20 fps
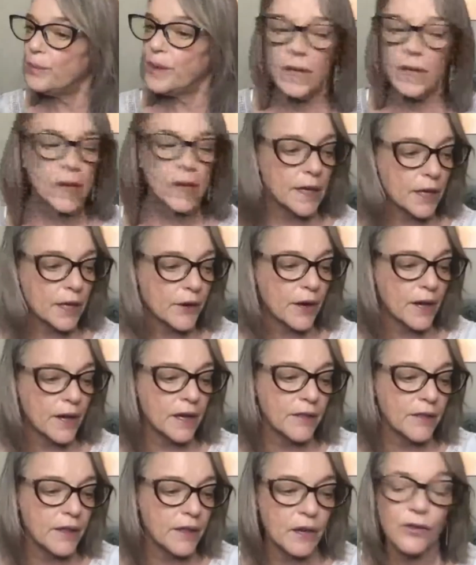open and clear
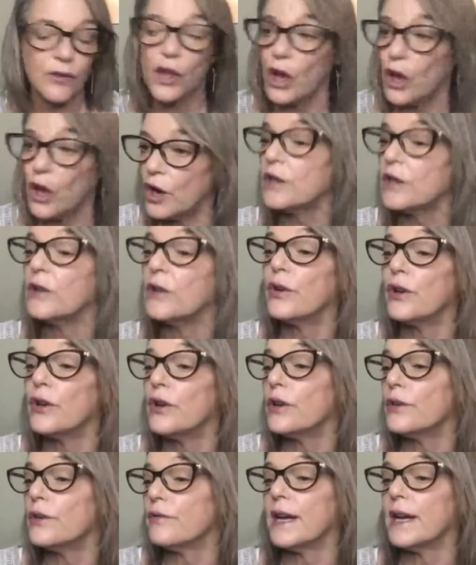anything in the heart going
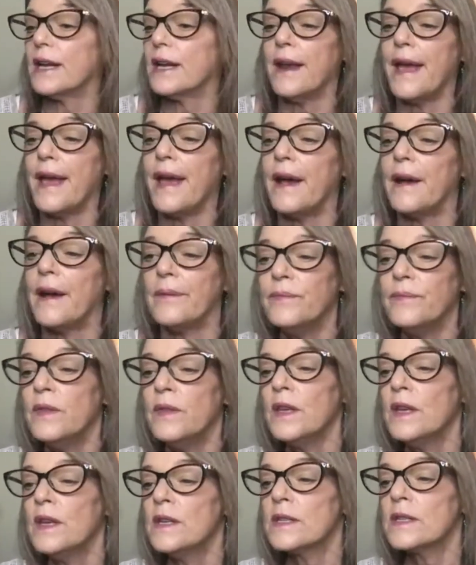on right now.
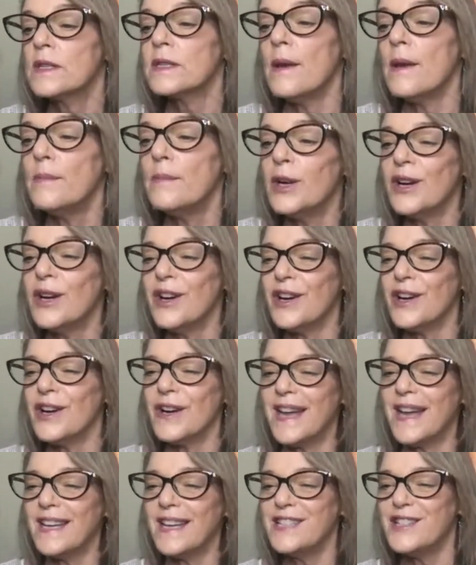
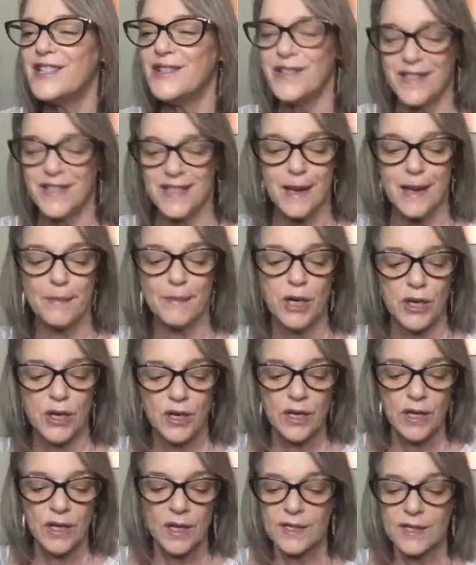Summer, how you doing,
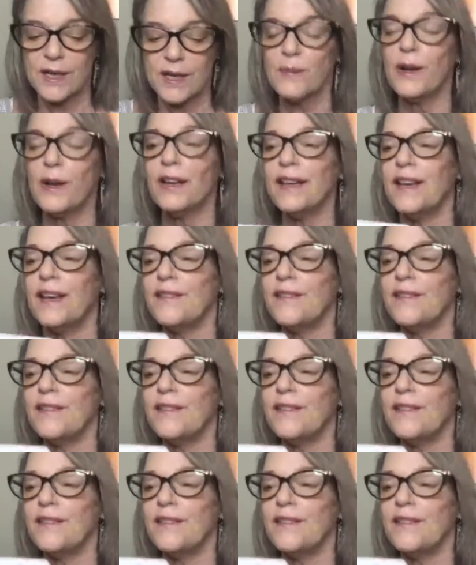Summer? Summer,